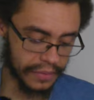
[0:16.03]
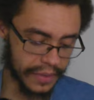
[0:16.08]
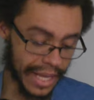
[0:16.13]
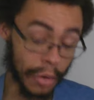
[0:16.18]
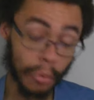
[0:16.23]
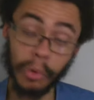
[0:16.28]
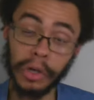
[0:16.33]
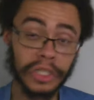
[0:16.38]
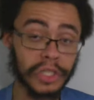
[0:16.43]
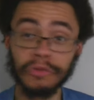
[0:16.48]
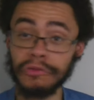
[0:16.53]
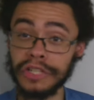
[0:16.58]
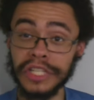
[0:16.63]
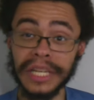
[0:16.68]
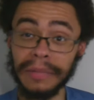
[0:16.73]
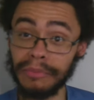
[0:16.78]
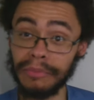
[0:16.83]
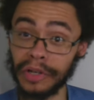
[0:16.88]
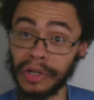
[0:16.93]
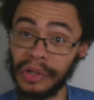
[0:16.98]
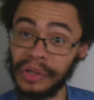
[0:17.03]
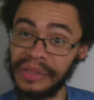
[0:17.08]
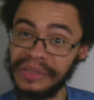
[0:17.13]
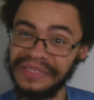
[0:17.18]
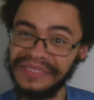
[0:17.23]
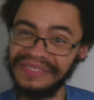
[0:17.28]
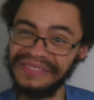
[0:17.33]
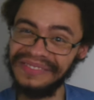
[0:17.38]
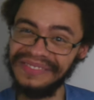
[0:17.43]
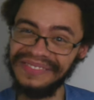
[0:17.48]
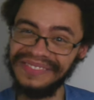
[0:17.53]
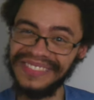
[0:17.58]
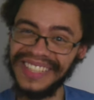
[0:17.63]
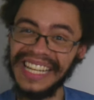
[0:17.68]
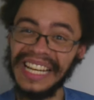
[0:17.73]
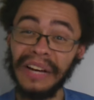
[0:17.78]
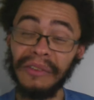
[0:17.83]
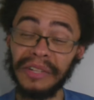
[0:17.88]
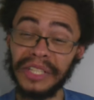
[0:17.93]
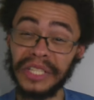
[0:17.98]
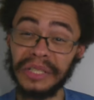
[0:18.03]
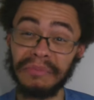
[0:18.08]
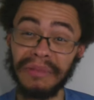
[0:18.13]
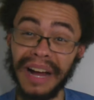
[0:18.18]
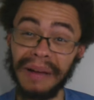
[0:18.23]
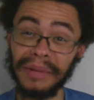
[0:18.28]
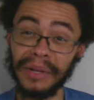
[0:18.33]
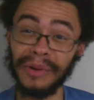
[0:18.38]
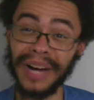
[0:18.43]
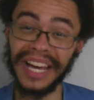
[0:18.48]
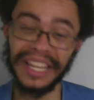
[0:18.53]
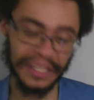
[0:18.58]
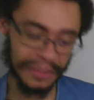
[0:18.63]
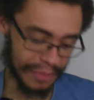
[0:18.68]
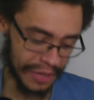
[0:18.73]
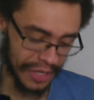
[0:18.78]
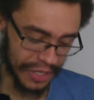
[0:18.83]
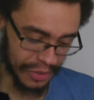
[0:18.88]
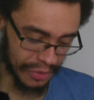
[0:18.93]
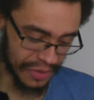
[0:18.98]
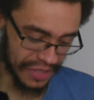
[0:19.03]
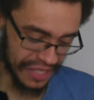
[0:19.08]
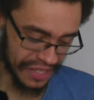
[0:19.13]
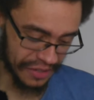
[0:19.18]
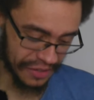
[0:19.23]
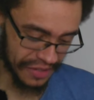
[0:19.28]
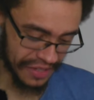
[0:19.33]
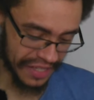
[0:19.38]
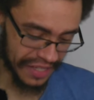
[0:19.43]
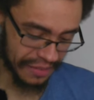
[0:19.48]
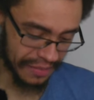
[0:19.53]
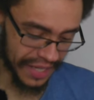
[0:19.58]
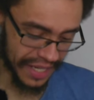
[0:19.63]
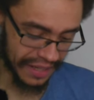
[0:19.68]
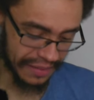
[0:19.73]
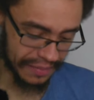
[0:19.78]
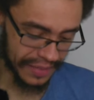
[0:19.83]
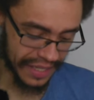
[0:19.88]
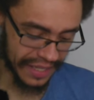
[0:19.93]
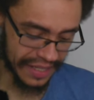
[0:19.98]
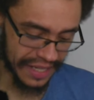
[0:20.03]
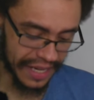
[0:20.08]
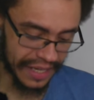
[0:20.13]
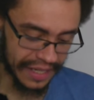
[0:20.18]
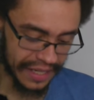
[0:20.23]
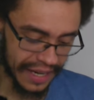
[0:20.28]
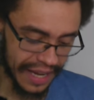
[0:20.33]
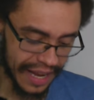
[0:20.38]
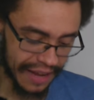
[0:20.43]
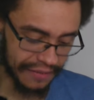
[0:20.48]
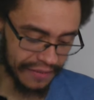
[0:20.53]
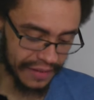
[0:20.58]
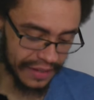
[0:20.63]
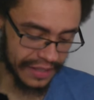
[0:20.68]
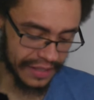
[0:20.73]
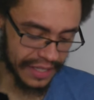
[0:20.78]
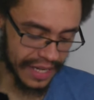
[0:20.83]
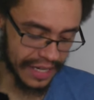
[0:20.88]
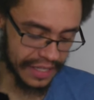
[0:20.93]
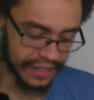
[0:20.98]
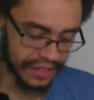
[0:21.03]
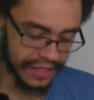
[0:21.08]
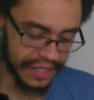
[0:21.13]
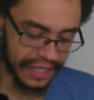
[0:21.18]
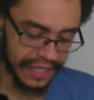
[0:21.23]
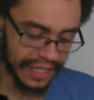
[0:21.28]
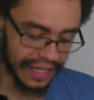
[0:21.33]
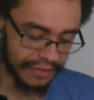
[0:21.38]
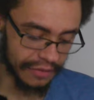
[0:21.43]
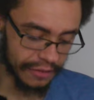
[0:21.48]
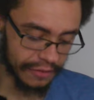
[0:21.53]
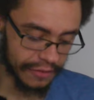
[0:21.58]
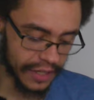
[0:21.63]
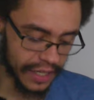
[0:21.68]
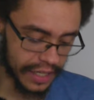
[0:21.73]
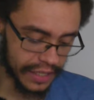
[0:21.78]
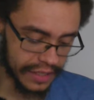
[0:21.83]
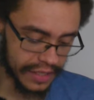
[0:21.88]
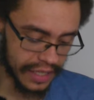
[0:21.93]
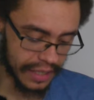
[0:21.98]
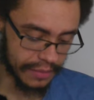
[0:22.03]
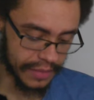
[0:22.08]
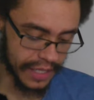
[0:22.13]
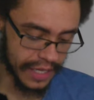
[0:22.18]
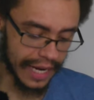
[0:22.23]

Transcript: It wasn't reciprocal which is probably why this person was interested in me because I didn't have because I just didn't give a fuck it seemed.